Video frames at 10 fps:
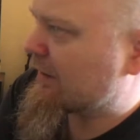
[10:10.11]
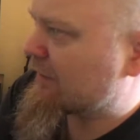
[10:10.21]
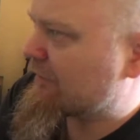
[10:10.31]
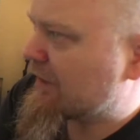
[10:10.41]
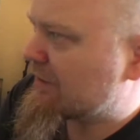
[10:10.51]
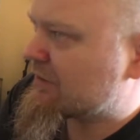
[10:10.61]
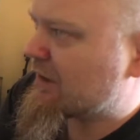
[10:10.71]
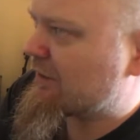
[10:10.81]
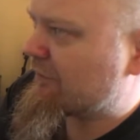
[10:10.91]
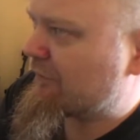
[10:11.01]
like the fail
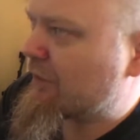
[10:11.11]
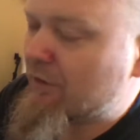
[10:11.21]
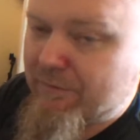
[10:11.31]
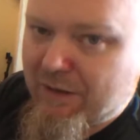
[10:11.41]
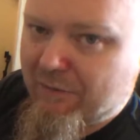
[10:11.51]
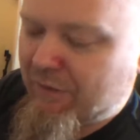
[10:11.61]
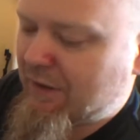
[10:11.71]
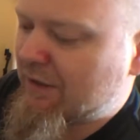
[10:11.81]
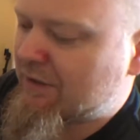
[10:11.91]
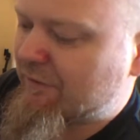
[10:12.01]
safe. If
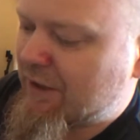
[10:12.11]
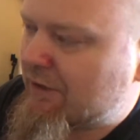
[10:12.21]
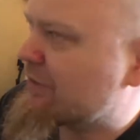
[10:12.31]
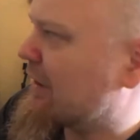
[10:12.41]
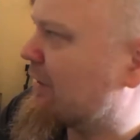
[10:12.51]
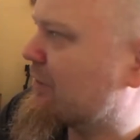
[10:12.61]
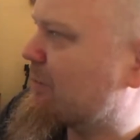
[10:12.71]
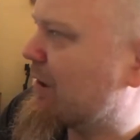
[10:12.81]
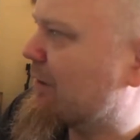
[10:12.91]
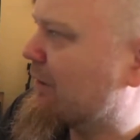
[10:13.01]
everything else fails, that'll
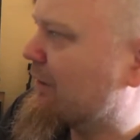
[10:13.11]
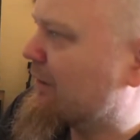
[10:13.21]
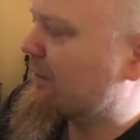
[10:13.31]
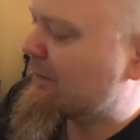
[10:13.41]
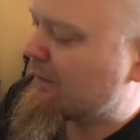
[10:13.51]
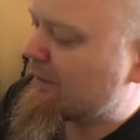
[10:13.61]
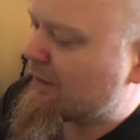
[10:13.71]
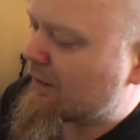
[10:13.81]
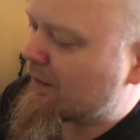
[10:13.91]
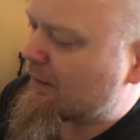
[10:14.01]
spin.
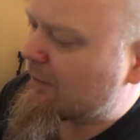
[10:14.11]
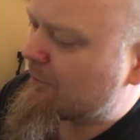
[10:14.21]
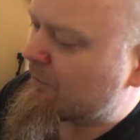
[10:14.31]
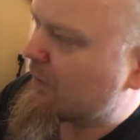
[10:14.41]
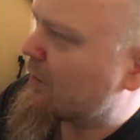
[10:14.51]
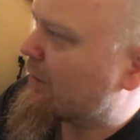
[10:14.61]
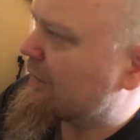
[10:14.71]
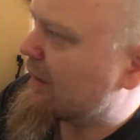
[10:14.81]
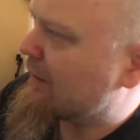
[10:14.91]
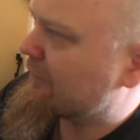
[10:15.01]

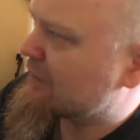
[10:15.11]
On that I've